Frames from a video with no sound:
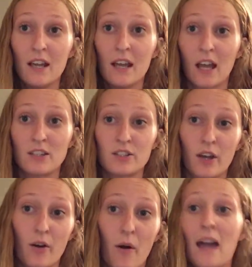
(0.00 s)
and
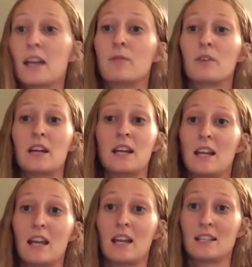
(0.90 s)
so I can read
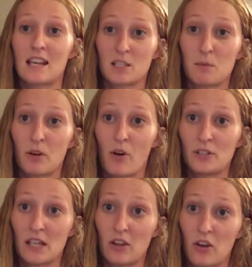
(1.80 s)
it in a textbook all
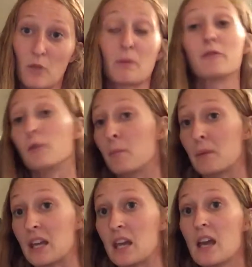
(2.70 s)
day long, but for
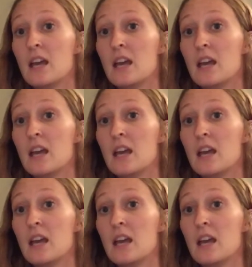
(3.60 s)
me,